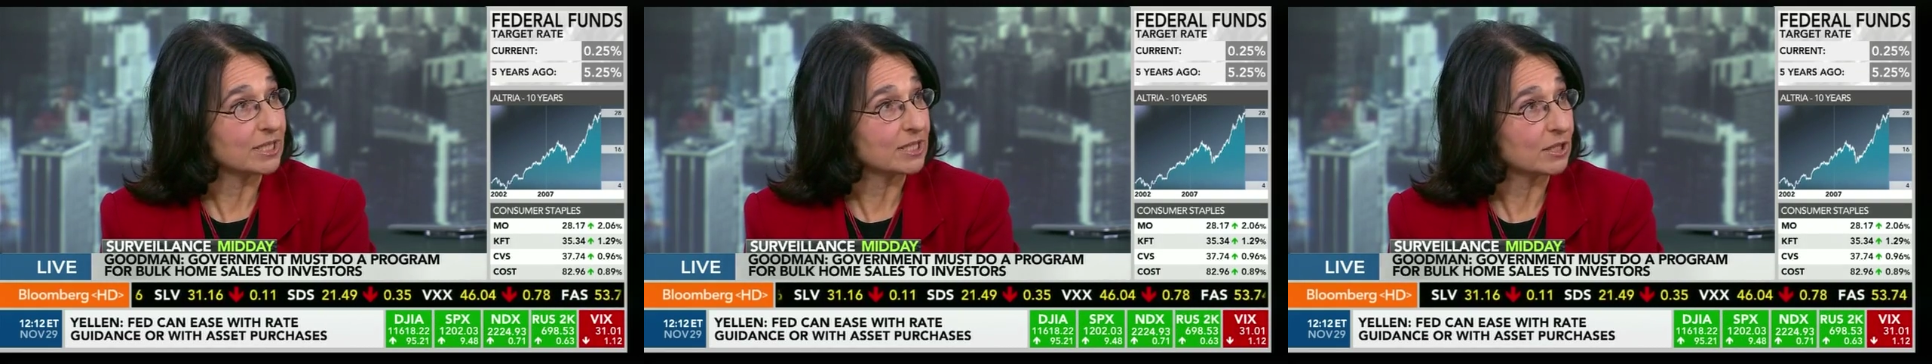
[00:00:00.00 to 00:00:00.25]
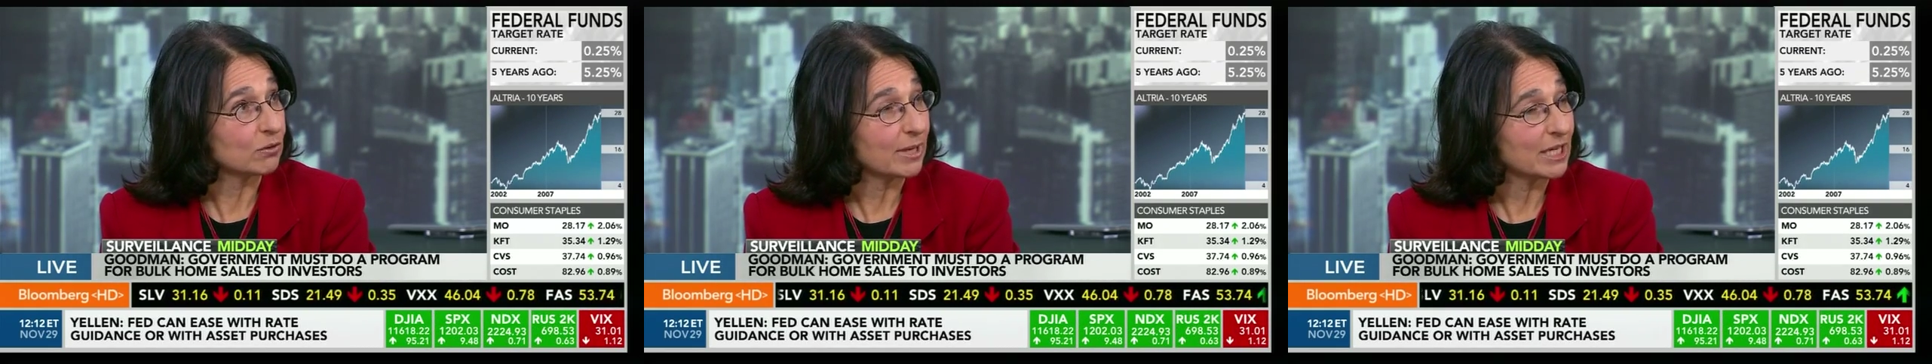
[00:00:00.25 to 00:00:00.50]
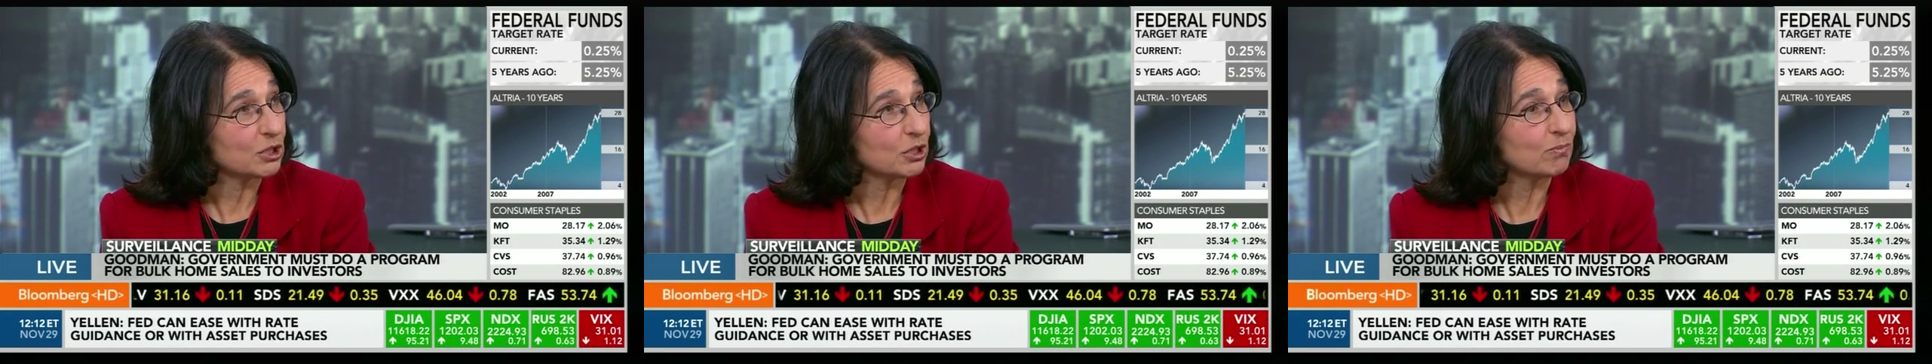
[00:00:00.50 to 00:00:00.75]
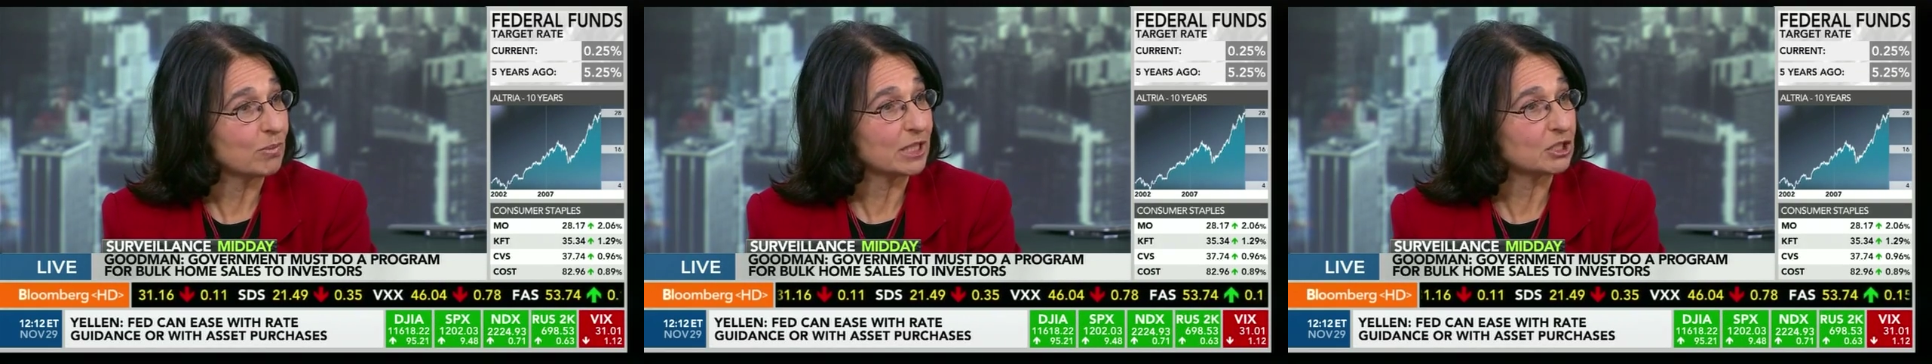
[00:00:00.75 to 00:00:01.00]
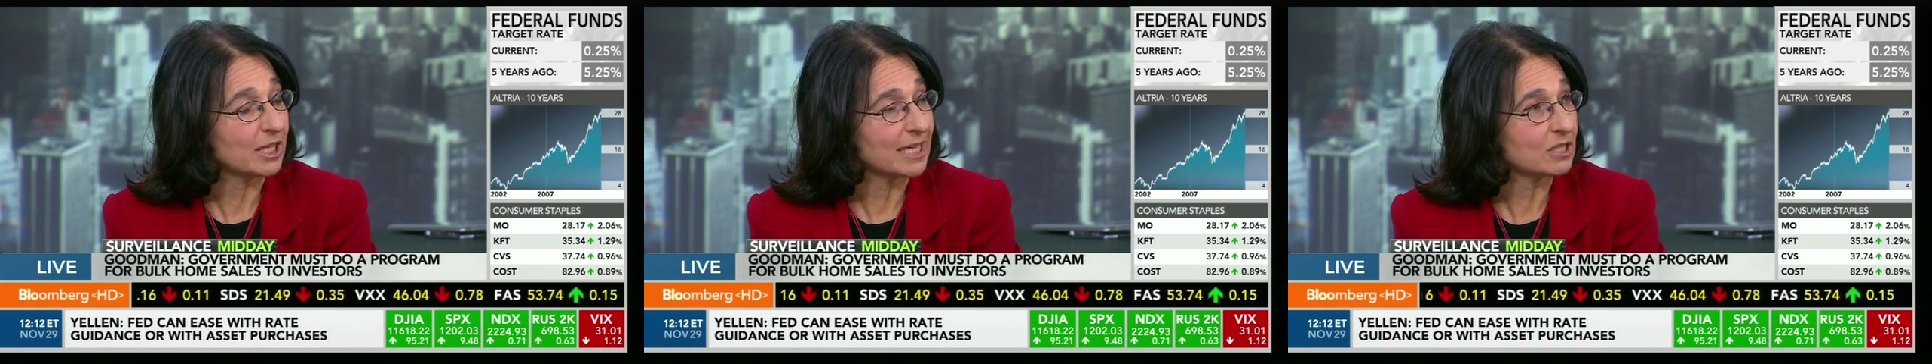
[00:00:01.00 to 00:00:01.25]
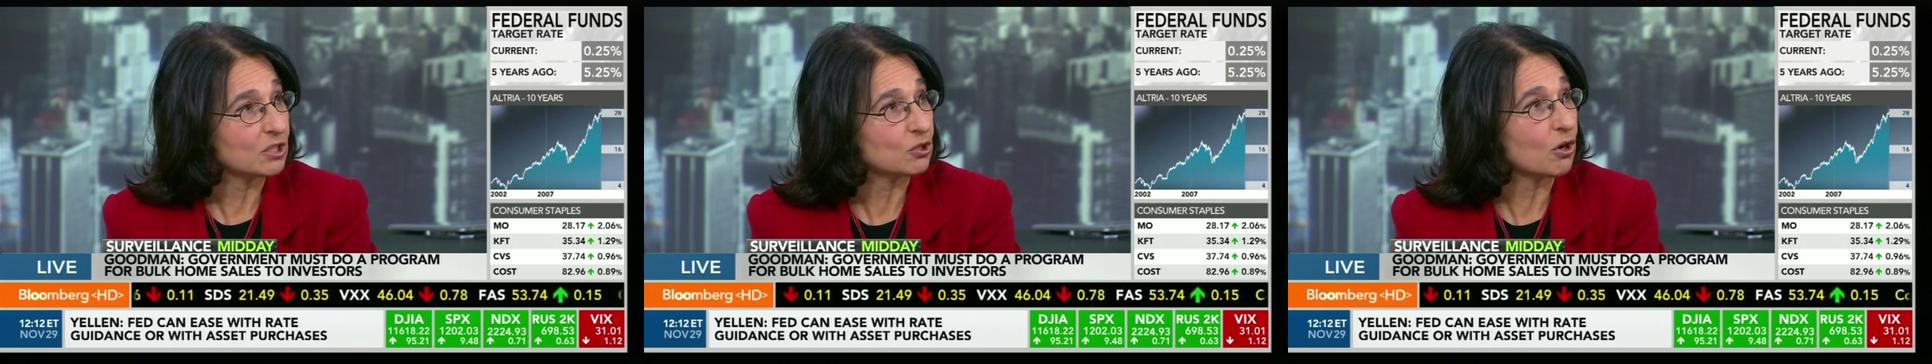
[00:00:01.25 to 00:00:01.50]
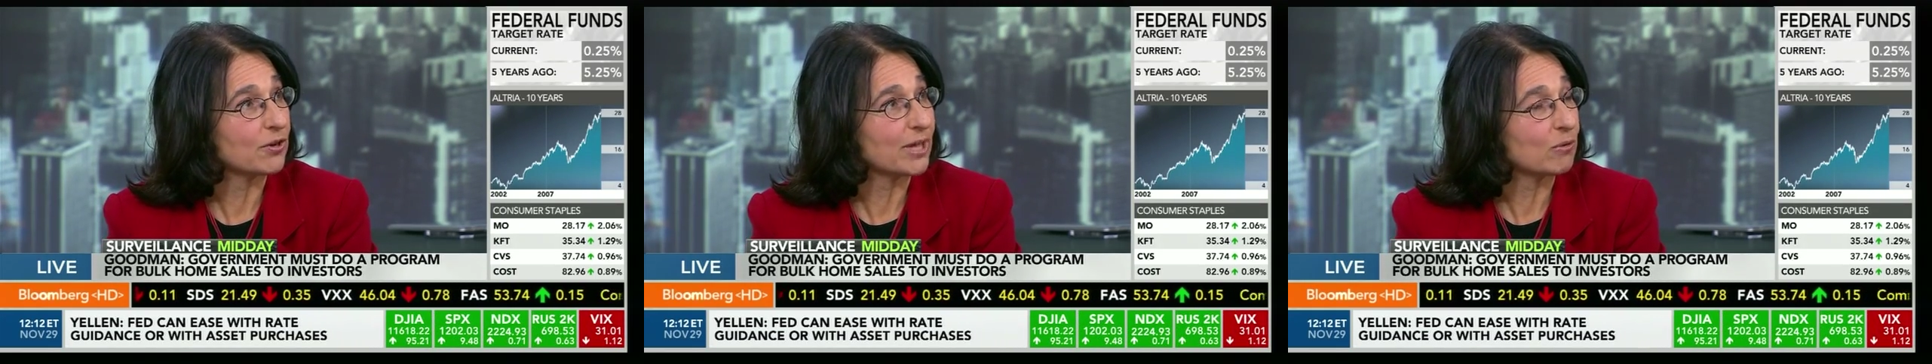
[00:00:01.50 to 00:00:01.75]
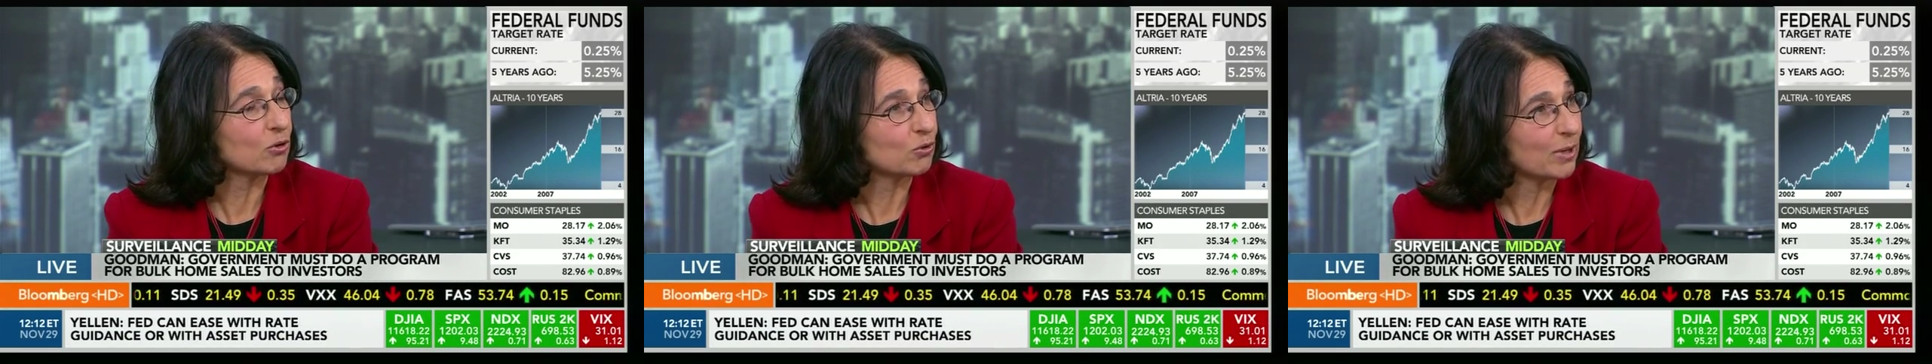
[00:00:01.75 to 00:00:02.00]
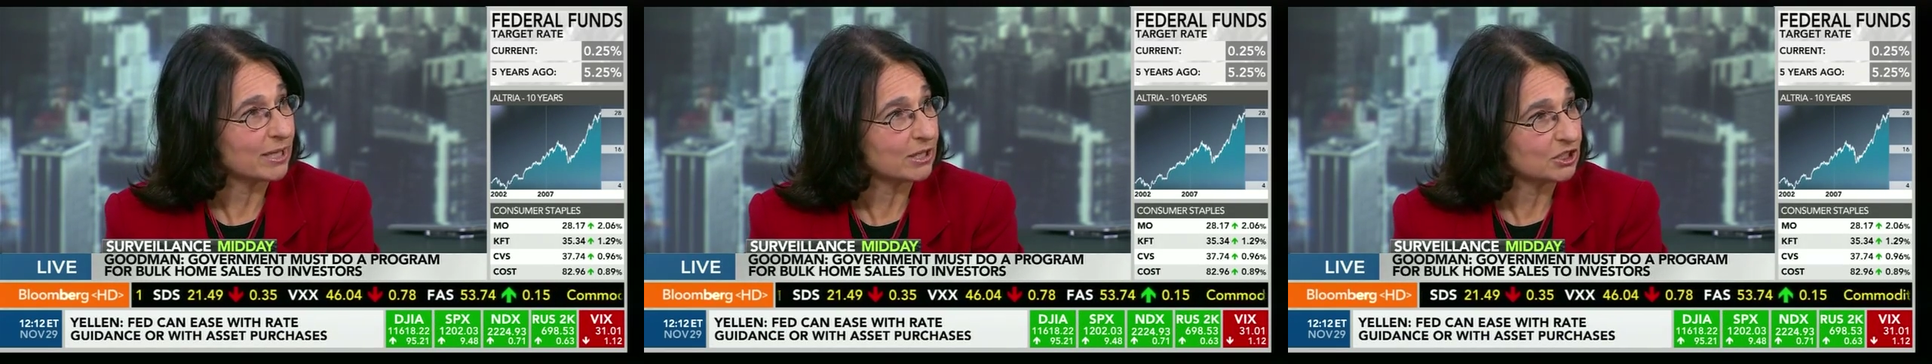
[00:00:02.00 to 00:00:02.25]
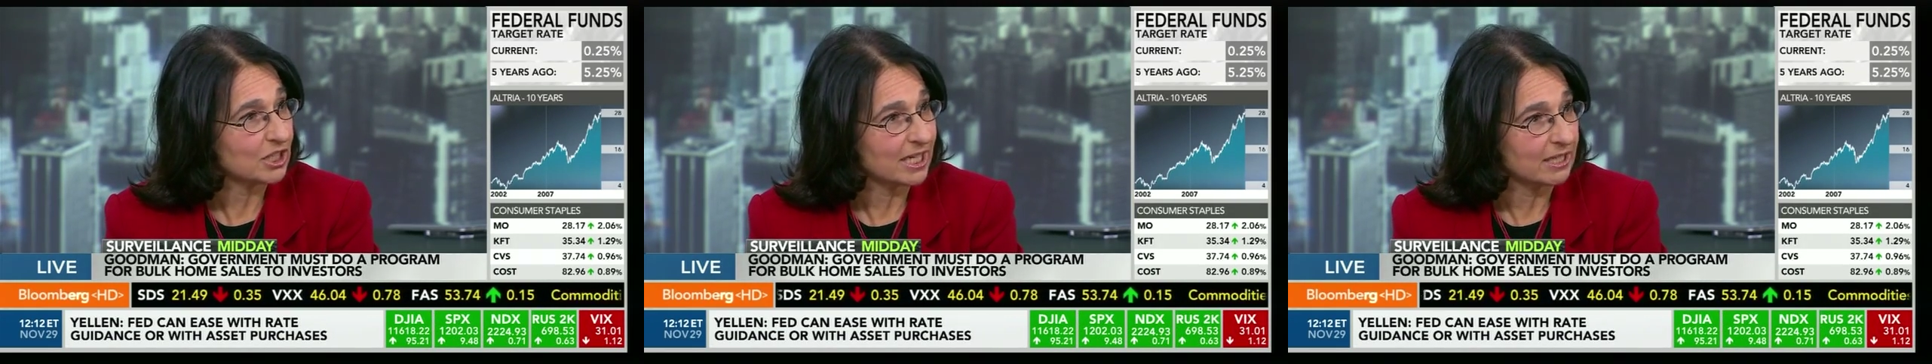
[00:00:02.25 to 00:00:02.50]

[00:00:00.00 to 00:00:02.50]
consideration, but chances are that will credit